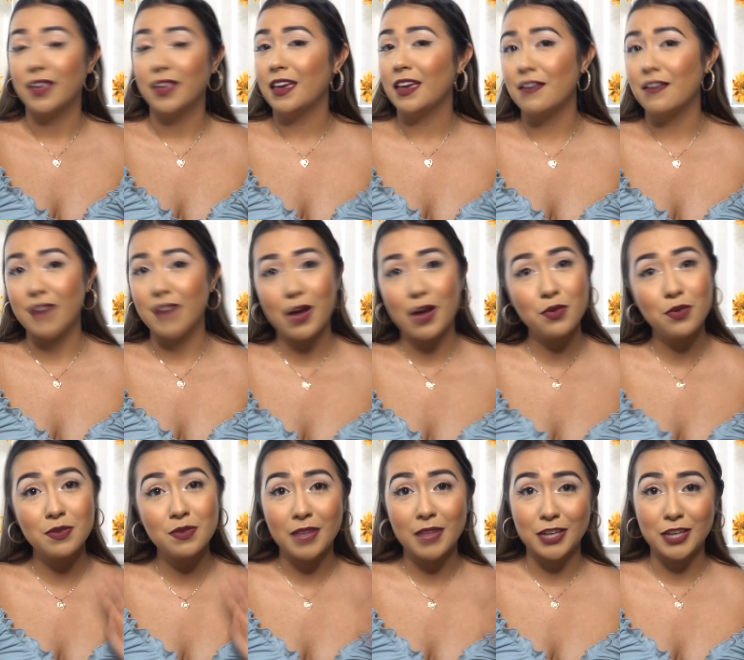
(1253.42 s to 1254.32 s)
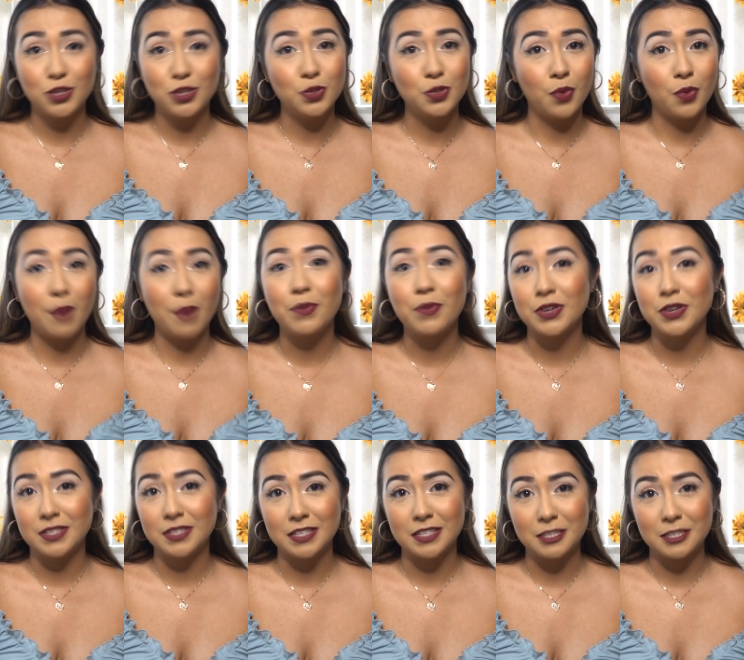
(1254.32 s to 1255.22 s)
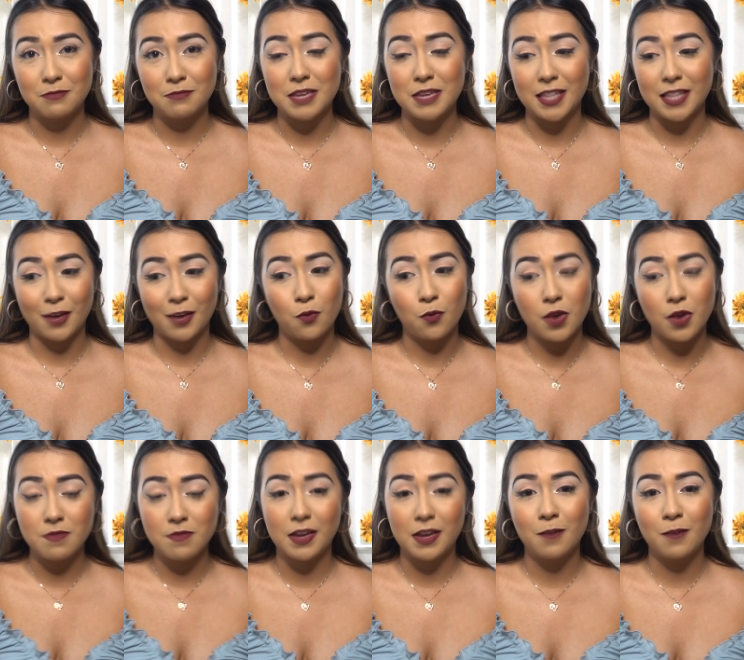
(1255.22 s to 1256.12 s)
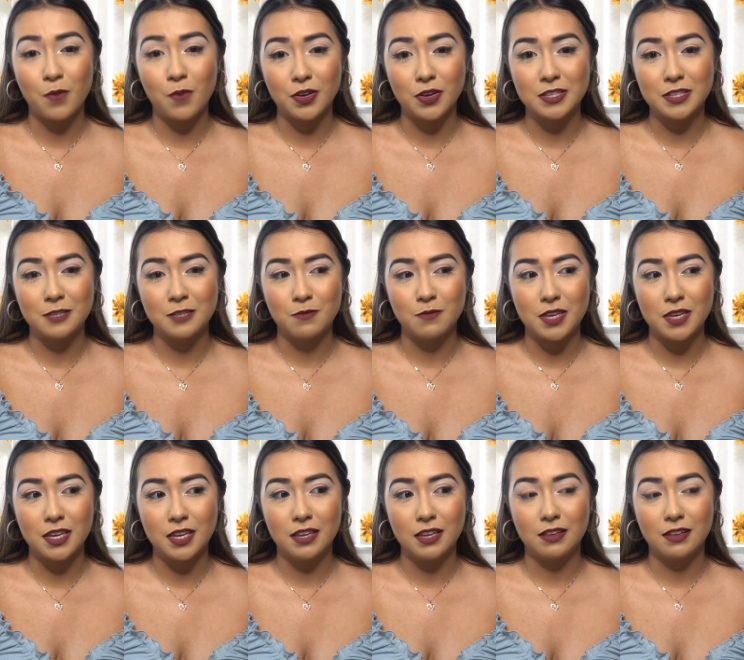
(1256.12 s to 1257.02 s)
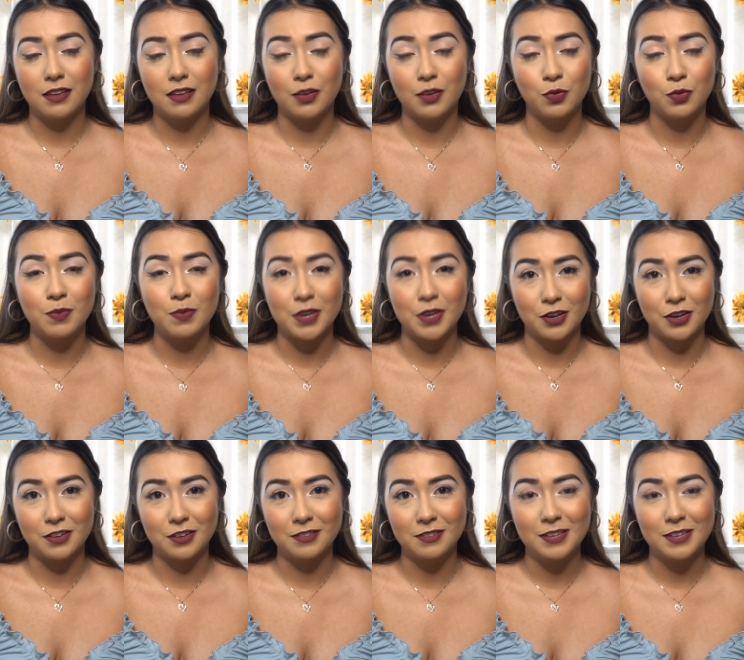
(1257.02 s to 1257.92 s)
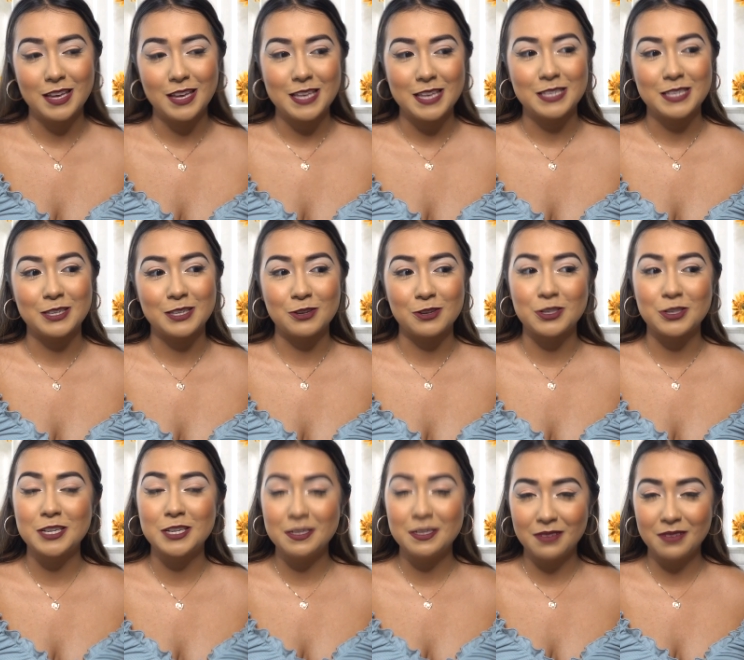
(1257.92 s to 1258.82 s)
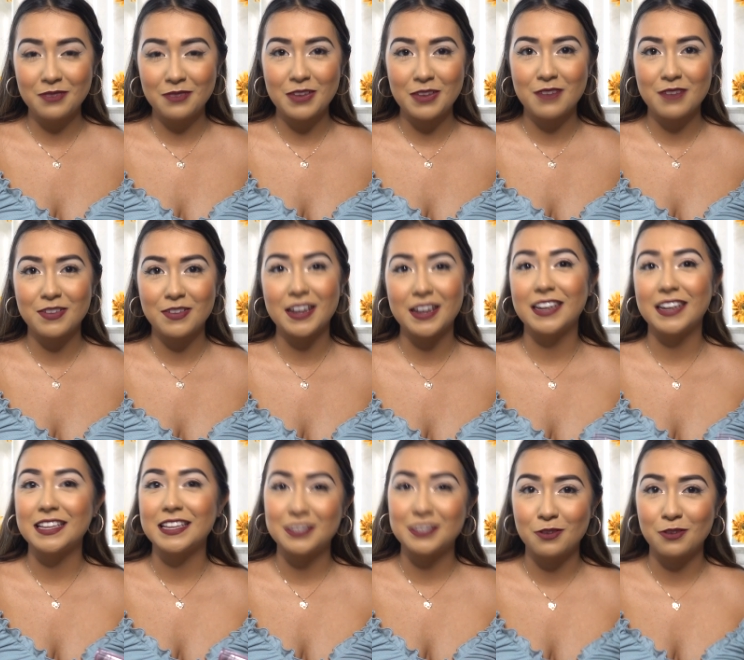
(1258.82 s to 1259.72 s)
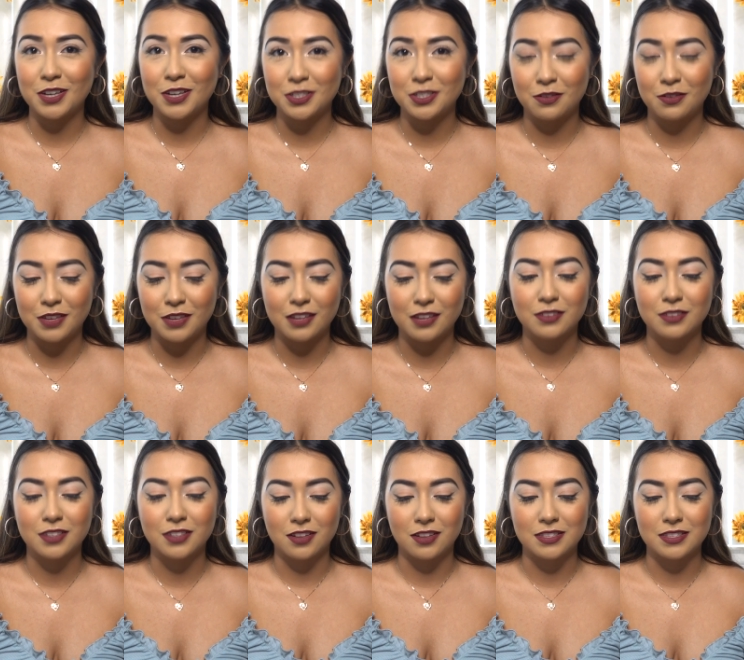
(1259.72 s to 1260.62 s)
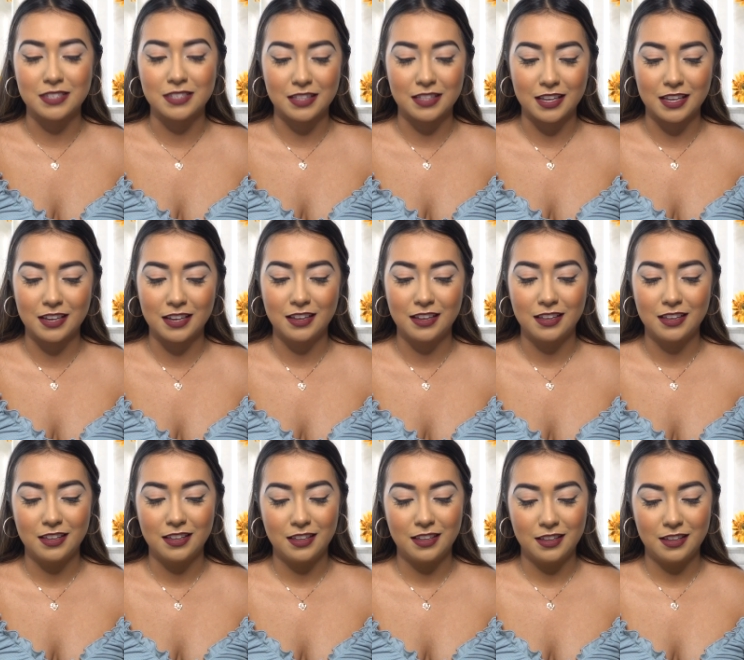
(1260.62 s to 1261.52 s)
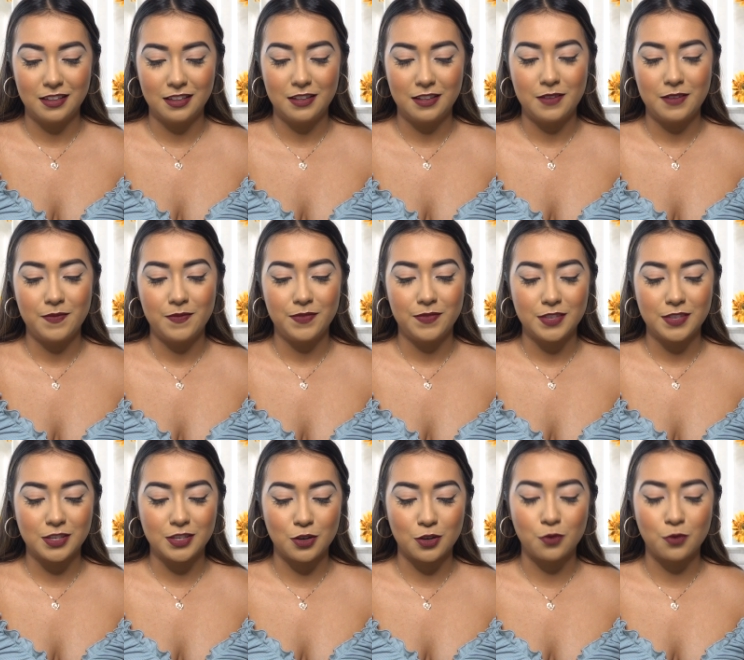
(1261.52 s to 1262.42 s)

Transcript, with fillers: if I would like choose one person to me, like one makeup artist to me, it would be her. So she's my favorite and I do watch her videos constantly. So